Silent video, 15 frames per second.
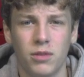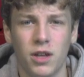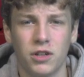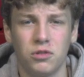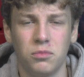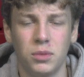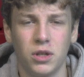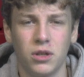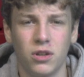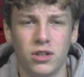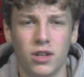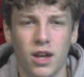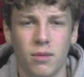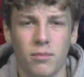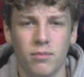That should be a good
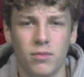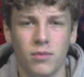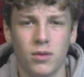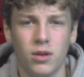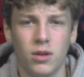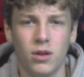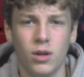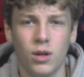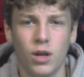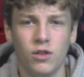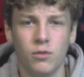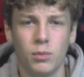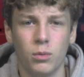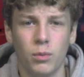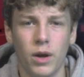game. you've
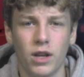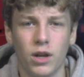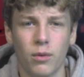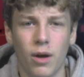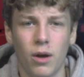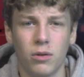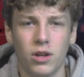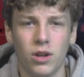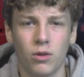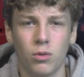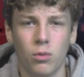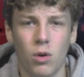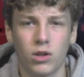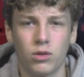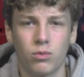been waiting around here to
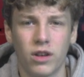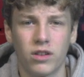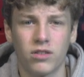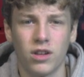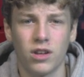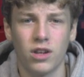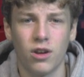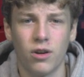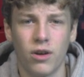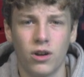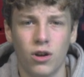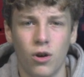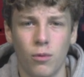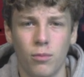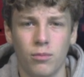watch wrestling here at
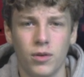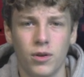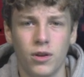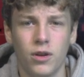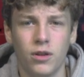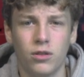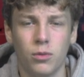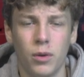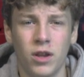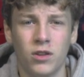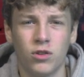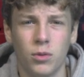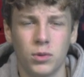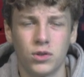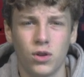home. The wait is
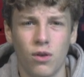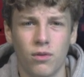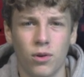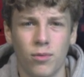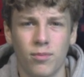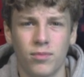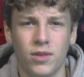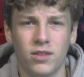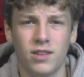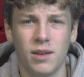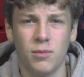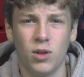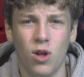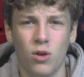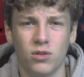almost over. The team
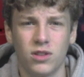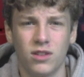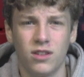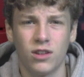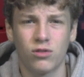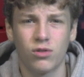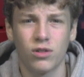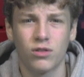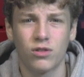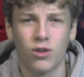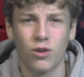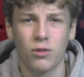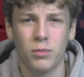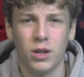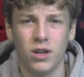will host a district
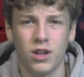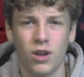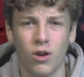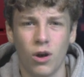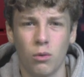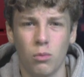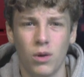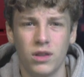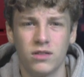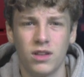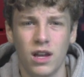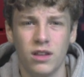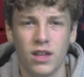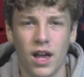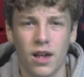tournament here on Wednesday
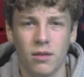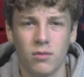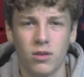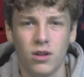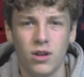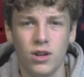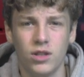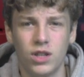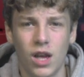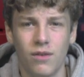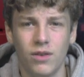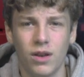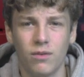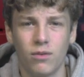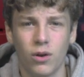night.
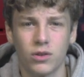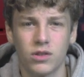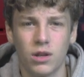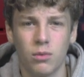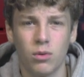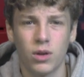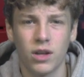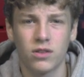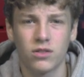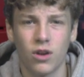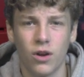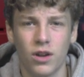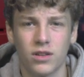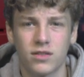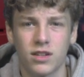JV and varsity will get
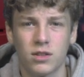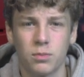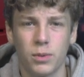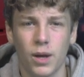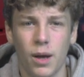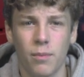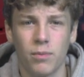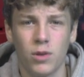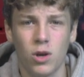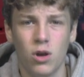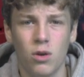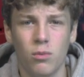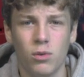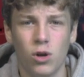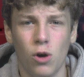started at 6 p.m.
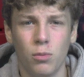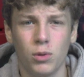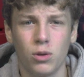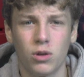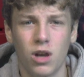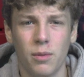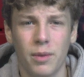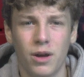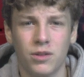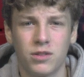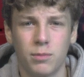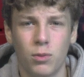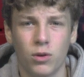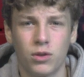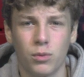We hope you'll come out and
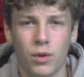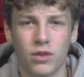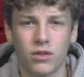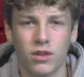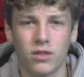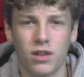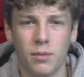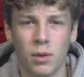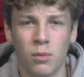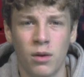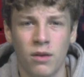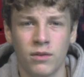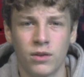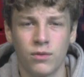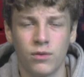support the wrestling team in one
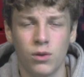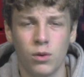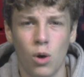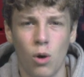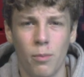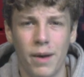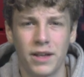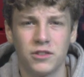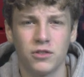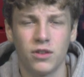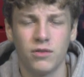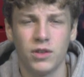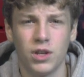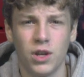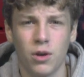of its few home matches of
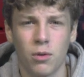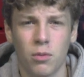the year.